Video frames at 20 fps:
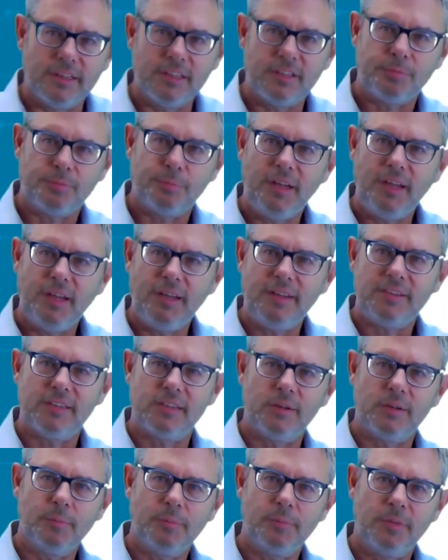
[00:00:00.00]
piece
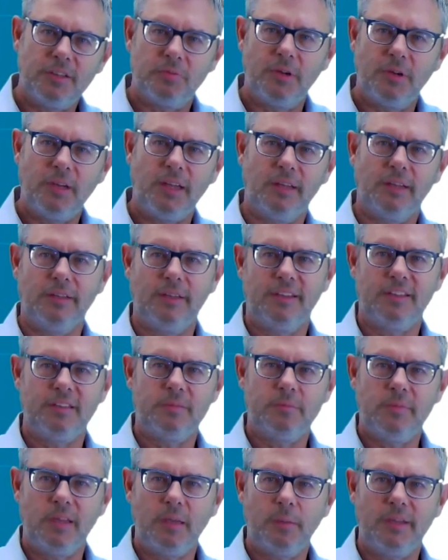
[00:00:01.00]
here in between
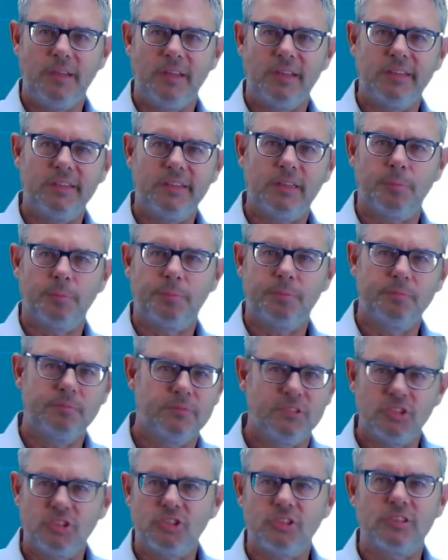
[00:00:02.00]
is maybe a little
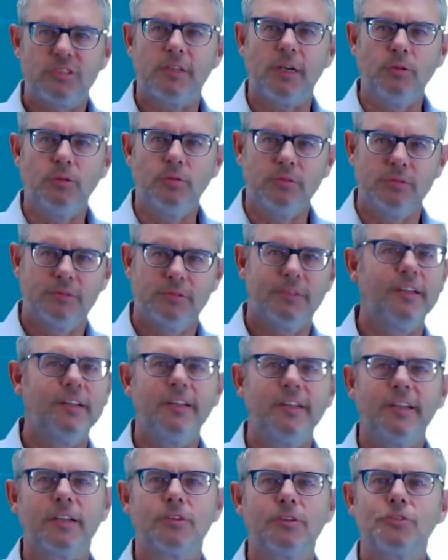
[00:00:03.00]
stone, a
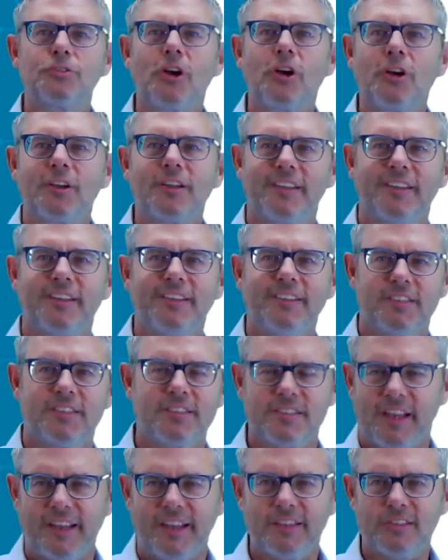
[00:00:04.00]
little rock in the
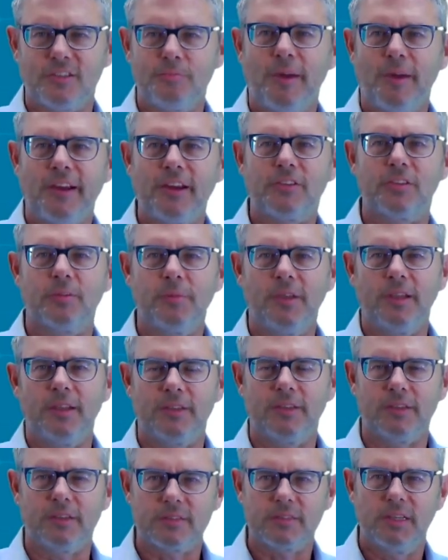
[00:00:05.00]
size of
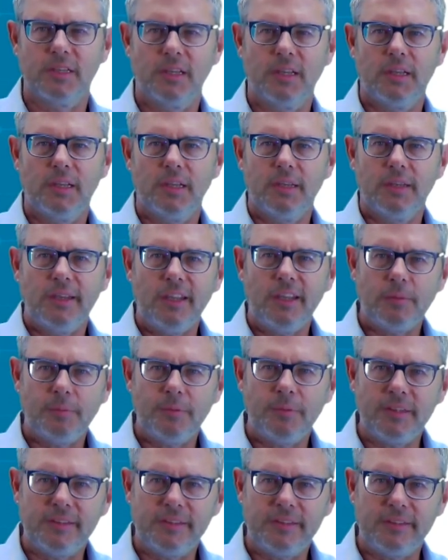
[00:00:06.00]
micrometers, it
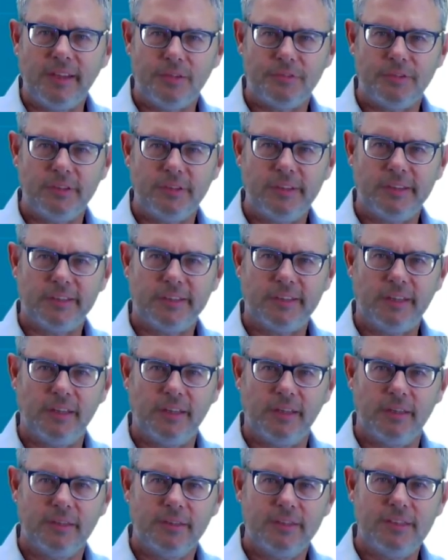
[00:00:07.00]
will
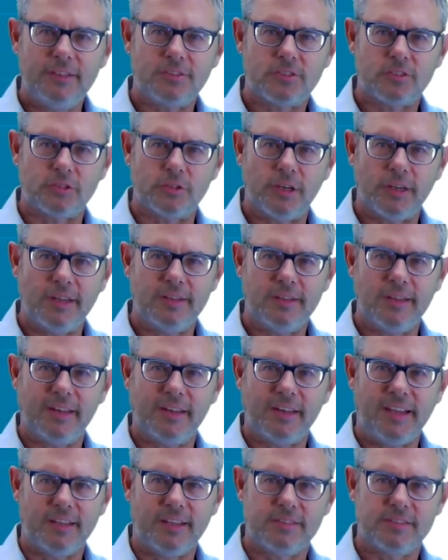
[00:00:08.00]
definitely destroy the
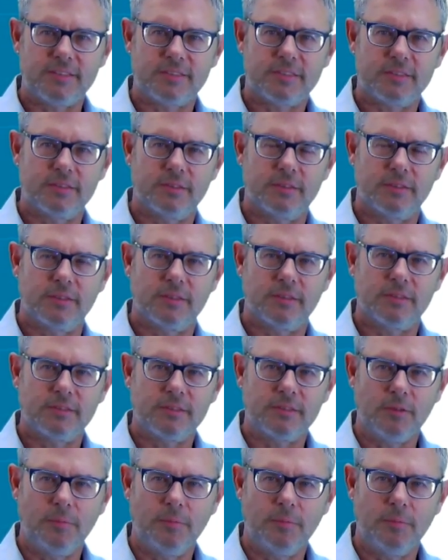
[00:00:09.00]
glass. So